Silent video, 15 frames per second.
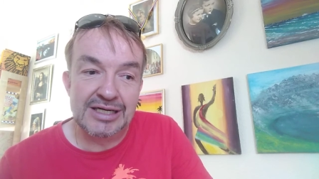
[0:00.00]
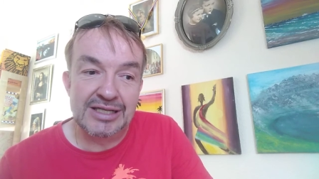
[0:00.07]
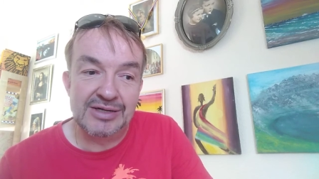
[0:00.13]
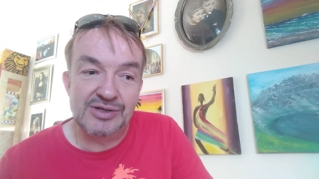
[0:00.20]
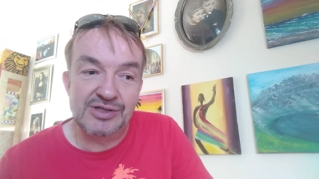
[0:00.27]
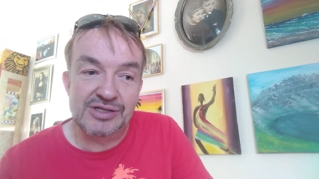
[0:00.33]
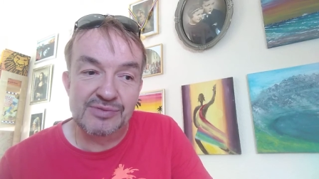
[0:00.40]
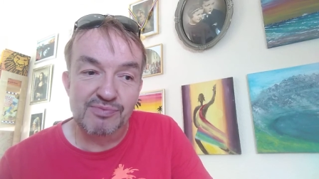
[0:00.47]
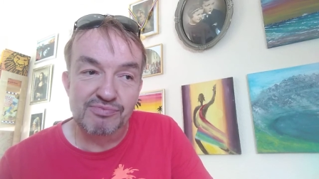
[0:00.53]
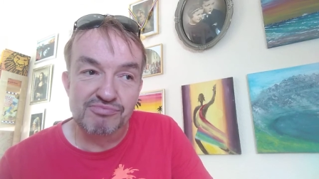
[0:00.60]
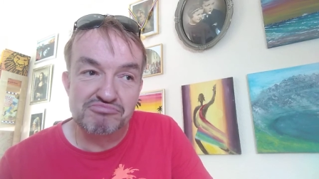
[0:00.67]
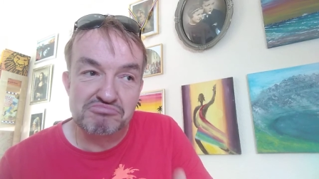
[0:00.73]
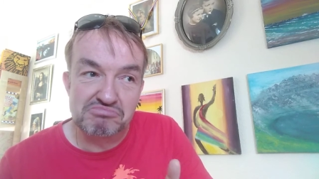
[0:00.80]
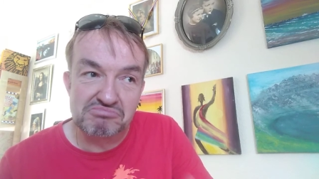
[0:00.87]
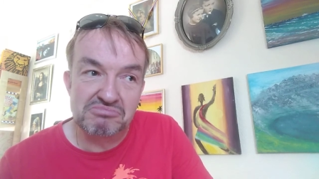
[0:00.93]
there's a
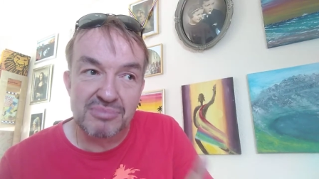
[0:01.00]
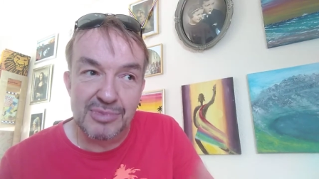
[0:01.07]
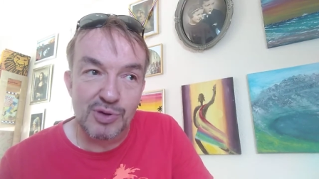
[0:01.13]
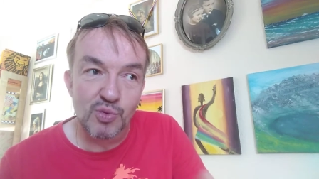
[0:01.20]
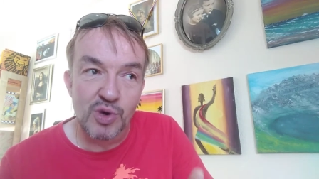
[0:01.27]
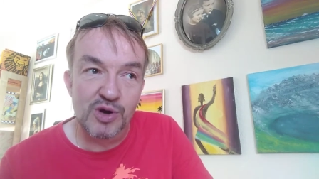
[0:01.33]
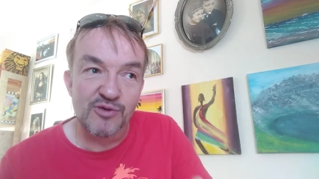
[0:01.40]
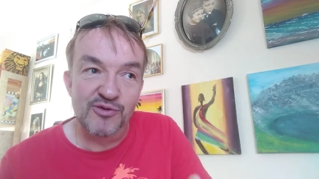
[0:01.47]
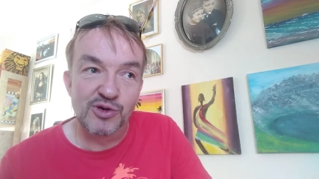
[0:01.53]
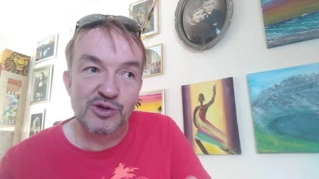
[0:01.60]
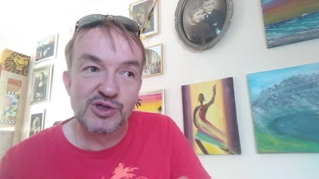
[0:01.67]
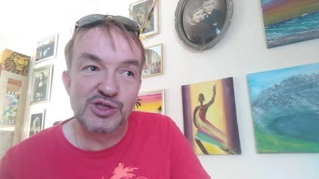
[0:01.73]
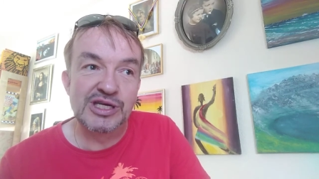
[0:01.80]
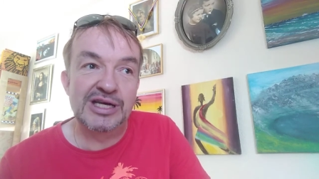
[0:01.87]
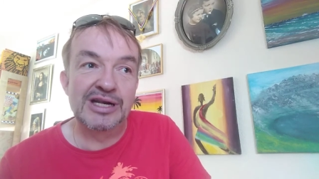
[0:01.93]
wonderful
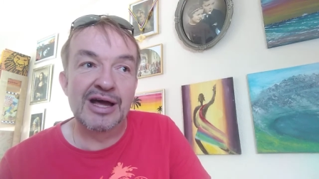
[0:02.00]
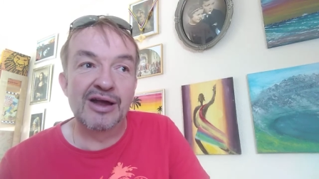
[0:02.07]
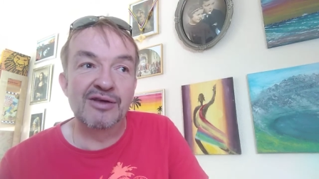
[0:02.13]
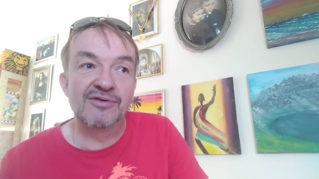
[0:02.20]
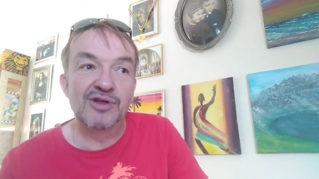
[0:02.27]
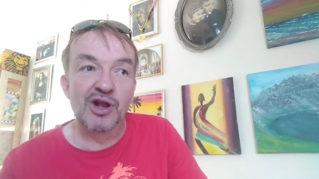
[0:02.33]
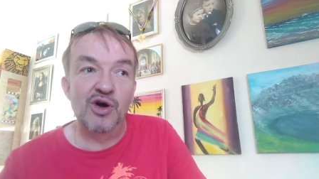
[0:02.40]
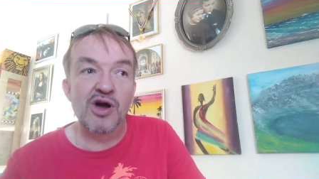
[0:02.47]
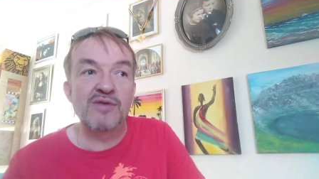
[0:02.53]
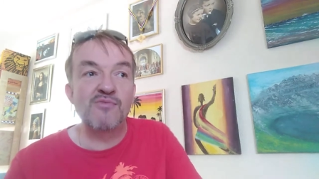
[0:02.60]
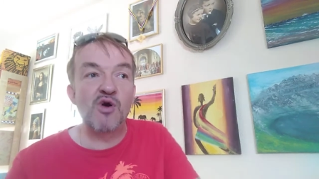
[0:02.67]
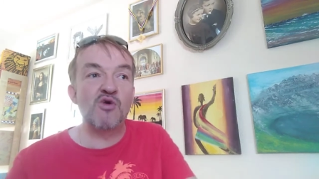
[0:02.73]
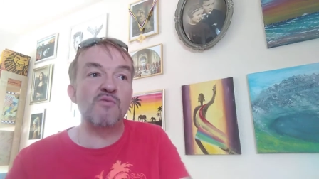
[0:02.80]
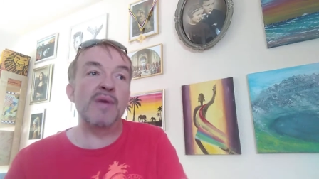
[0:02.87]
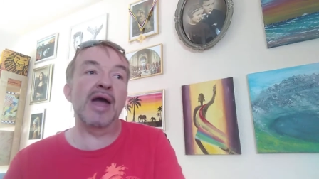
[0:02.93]
scene out of The
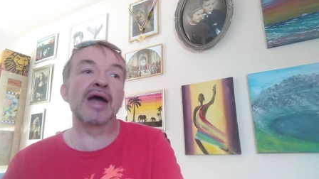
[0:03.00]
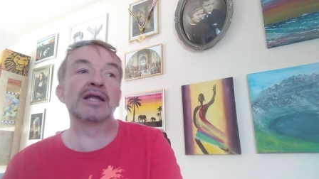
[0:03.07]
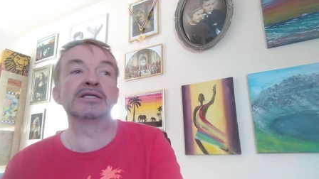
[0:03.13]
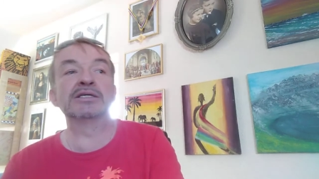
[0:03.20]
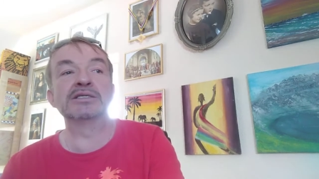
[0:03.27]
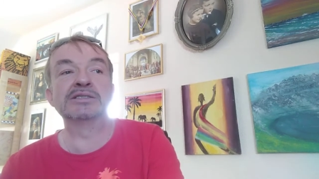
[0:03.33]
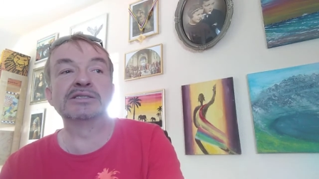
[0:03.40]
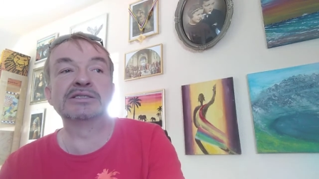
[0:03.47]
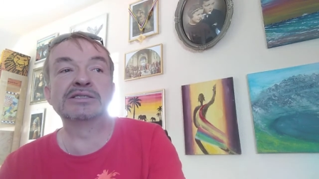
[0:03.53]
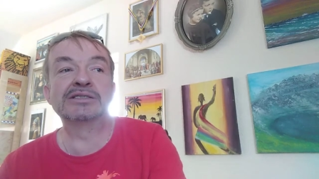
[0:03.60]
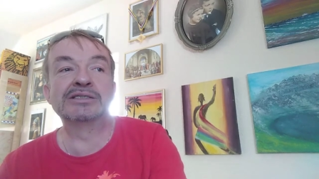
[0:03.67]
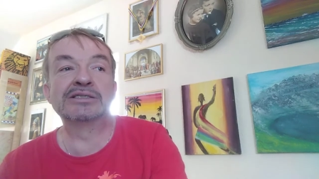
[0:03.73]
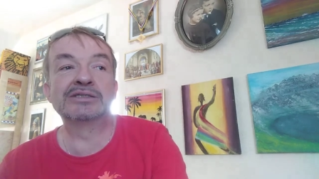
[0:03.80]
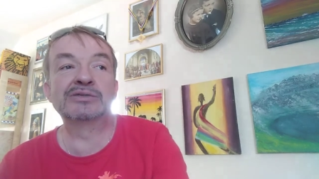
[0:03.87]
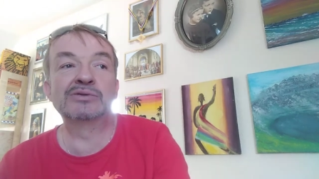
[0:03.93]
Lawnmower Man
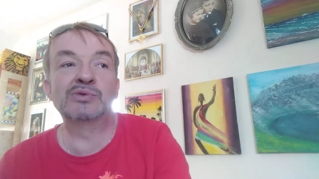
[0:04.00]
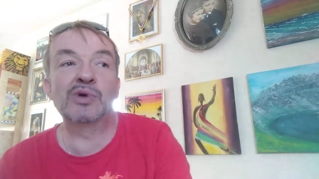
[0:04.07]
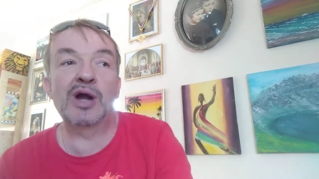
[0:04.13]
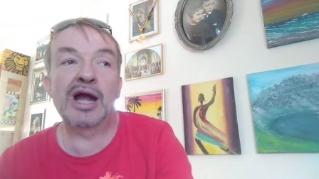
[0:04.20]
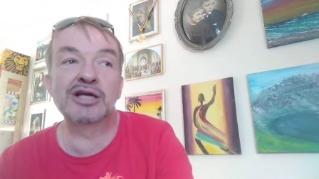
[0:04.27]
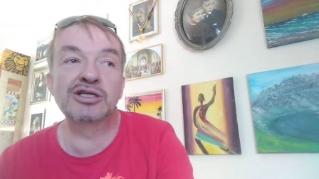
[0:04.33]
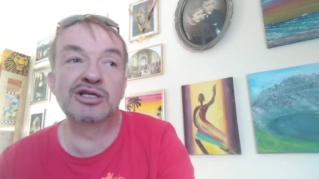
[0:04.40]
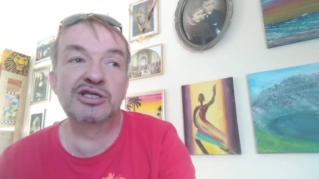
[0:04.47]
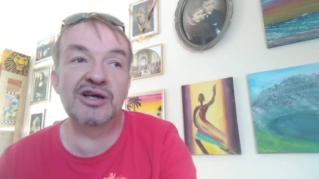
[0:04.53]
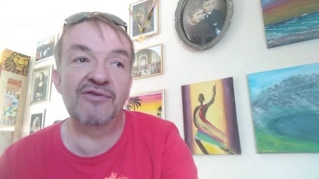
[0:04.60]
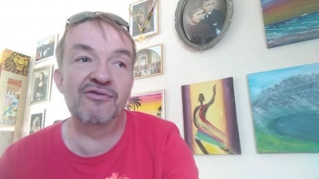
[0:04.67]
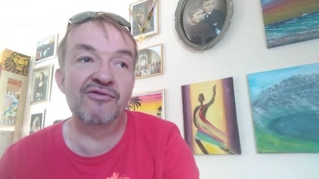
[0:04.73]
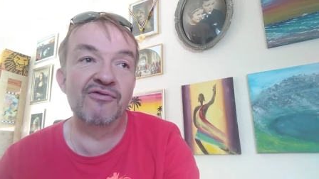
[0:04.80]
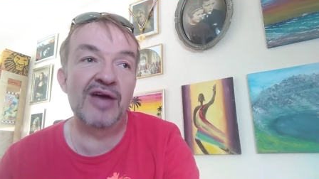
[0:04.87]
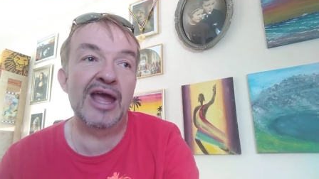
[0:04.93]
where actually Jeff
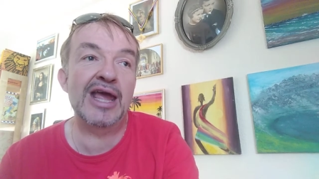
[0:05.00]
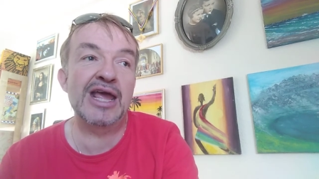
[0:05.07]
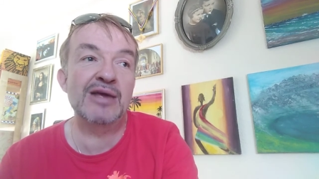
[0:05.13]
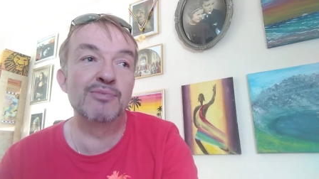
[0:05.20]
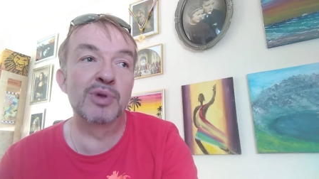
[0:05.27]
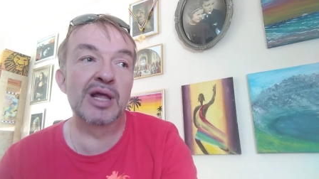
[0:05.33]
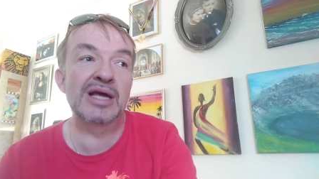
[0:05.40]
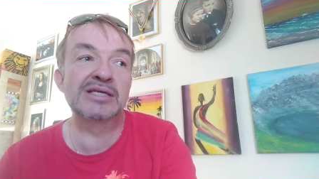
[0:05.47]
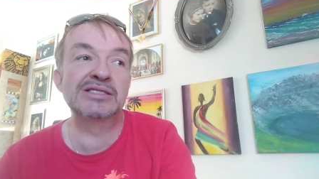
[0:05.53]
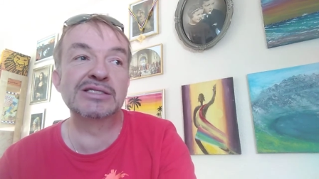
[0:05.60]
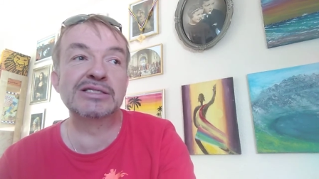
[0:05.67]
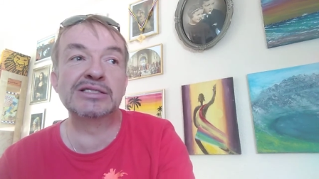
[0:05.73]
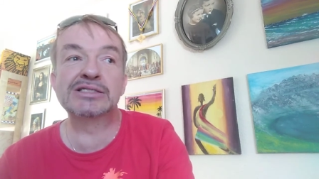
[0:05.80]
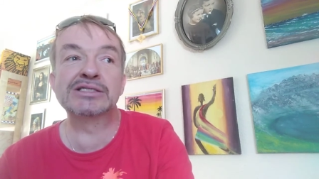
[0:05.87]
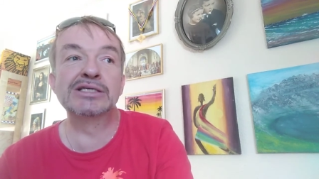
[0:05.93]
Fahey plays
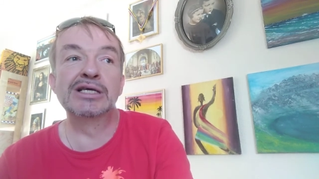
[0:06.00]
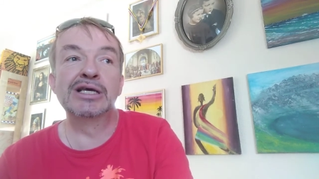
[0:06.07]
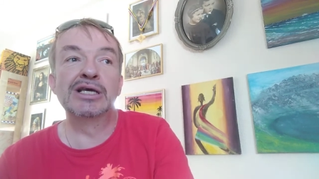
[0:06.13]
this